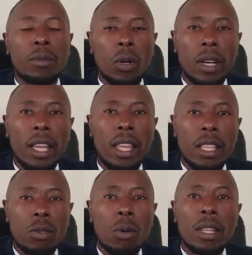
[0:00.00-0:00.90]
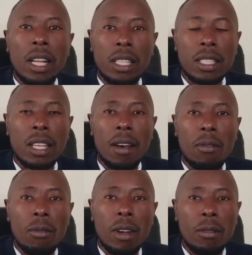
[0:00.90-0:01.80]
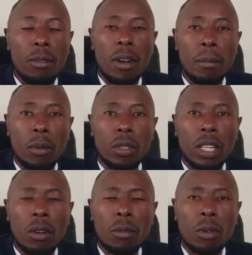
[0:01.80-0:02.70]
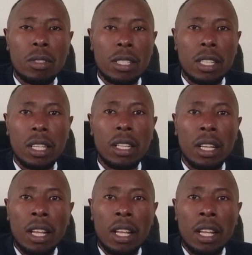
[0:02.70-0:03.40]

Okay, so that is very, very important. Of course, still,